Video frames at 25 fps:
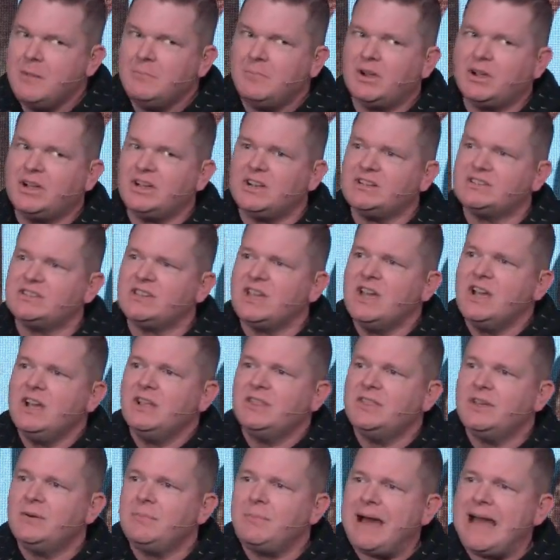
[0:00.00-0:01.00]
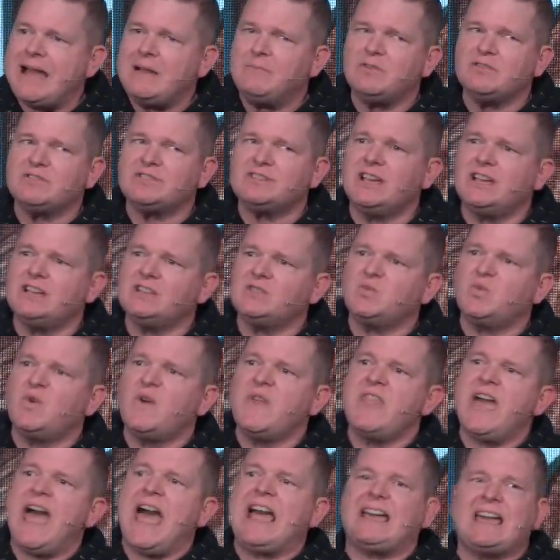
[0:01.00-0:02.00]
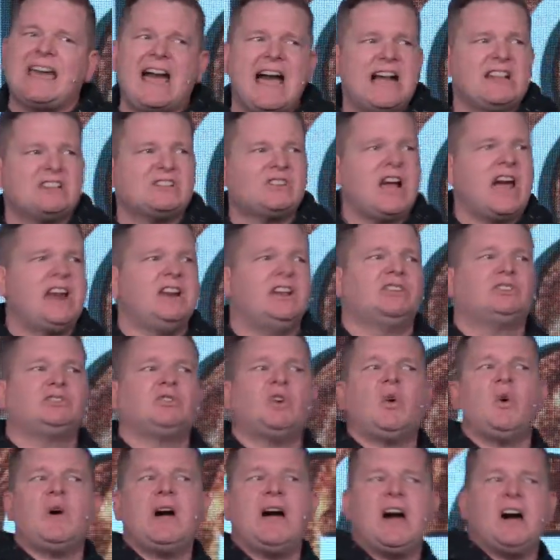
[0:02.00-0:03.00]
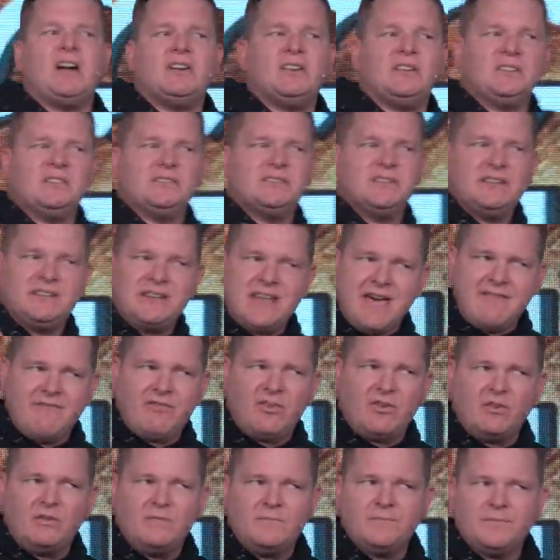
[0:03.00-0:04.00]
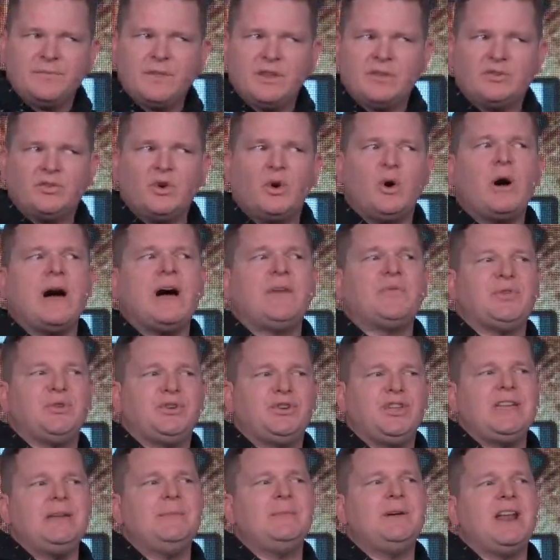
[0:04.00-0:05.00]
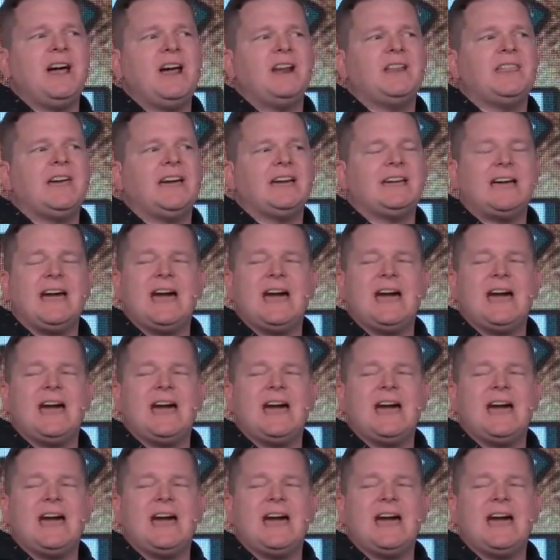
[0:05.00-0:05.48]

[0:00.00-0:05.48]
because the Bible says when that guy tried to throw out the demon out of that